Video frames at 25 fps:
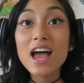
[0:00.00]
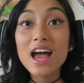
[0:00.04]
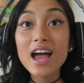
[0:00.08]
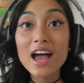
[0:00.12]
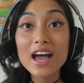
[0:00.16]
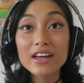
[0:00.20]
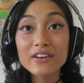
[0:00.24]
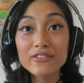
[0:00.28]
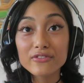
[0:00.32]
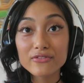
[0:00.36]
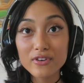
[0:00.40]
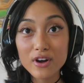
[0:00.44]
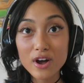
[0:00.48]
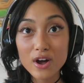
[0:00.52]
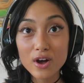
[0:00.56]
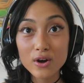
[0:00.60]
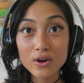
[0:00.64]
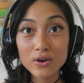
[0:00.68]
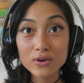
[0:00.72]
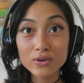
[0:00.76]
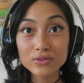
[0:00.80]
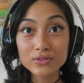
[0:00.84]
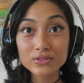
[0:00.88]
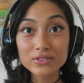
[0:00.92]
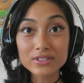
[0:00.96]

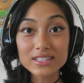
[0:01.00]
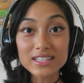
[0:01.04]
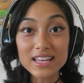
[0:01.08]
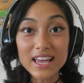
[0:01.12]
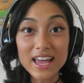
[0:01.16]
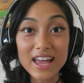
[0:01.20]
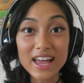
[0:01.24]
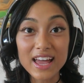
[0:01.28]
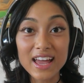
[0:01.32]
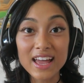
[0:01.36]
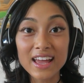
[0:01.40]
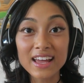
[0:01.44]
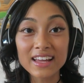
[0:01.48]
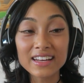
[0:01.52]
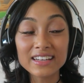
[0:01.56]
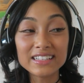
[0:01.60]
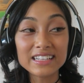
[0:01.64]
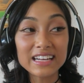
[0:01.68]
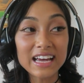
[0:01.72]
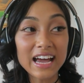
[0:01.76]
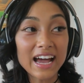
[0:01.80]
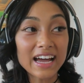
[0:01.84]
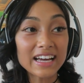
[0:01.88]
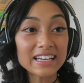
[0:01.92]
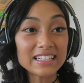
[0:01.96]
headphones
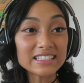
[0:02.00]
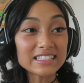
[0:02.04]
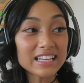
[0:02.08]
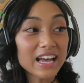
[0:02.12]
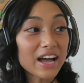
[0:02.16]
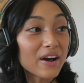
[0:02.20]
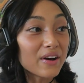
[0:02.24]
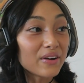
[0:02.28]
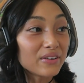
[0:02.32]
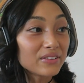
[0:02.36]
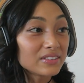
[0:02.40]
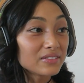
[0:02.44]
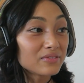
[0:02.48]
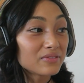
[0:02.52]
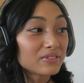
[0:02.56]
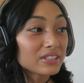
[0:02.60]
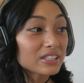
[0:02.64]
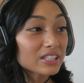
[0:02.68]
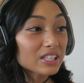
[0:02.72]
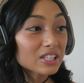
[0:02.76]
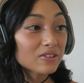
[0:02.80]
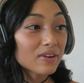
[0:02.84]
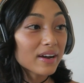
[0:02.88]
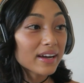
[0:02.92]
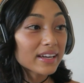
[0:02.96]
and I sound
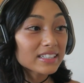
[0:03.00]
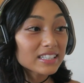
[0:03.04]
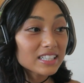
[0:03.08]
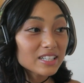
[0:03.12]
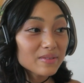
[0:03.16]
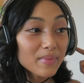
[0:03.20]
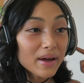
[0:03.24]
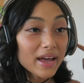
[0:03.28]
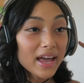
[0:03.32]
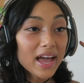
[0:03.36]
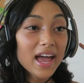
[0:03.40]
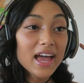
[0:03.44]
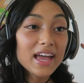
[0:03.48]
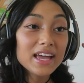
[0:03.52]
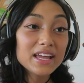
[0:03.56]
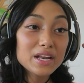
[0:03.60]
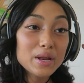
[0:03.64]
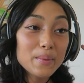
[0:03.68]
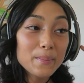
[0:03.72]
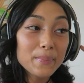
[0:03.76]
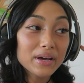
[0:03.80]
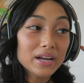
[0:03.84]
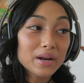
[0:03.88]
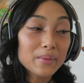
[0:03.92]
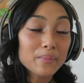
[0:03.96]
really quiet in my
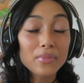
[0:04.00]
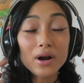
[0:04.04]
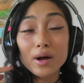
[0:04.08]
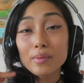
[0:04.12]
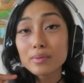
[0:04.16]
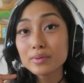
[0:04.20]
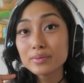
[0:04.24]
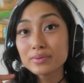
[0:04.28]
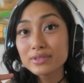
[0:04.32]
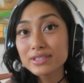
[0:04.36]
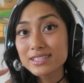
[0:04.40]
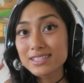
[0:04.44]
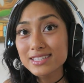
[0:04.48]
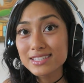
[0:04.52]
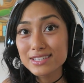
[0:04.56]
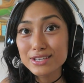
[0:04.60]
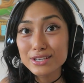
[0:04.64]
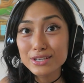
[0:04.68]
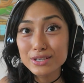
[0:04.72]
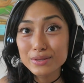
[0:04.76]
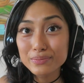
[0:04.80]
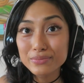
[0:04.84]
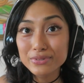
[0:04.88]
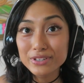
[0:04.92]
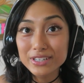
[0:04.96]
head but I'm probably
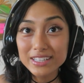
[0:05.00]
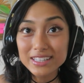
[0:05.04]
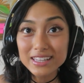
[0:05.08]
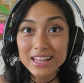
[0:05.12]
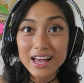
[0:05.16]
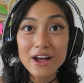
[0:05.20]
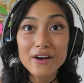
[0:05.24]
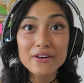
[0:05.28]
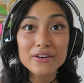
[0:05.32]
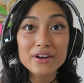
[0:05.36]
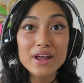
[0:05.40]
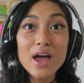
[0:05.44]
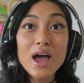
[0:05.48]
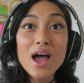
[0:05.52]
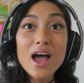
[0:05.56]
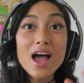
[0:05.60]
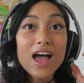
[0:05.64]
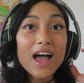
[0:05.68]
still pretty loud.